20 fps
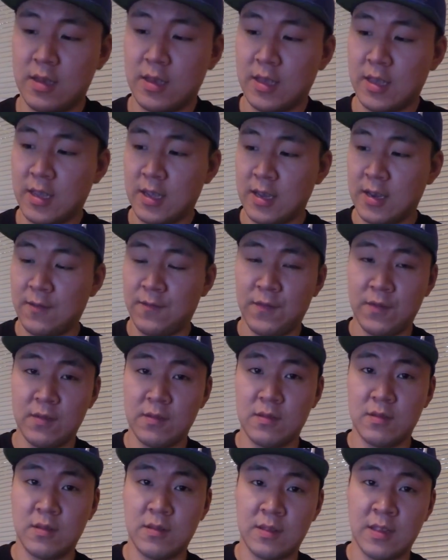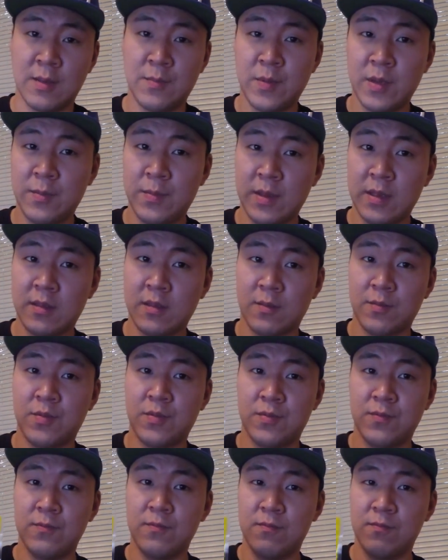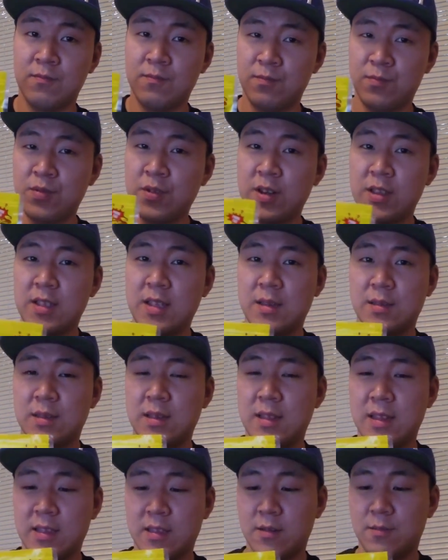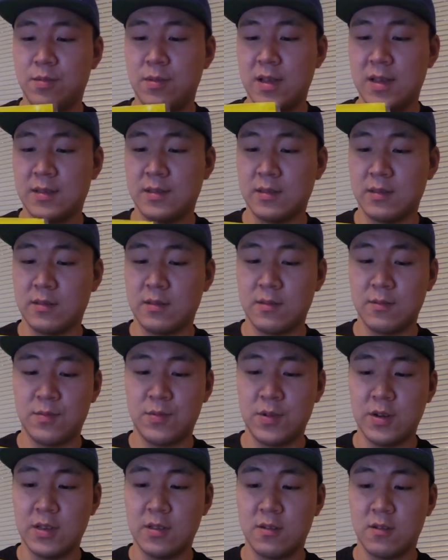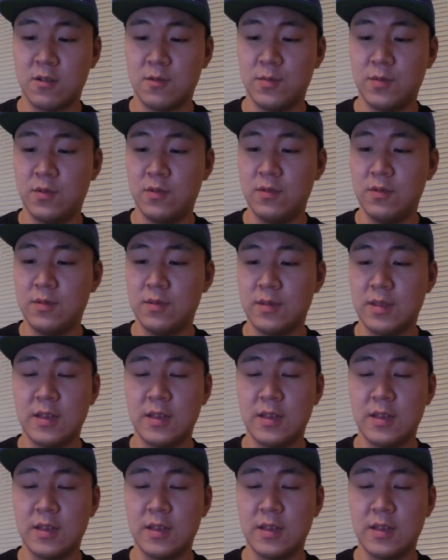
And netbait baits are pretty nice. I like their plastics. They're pretty durable.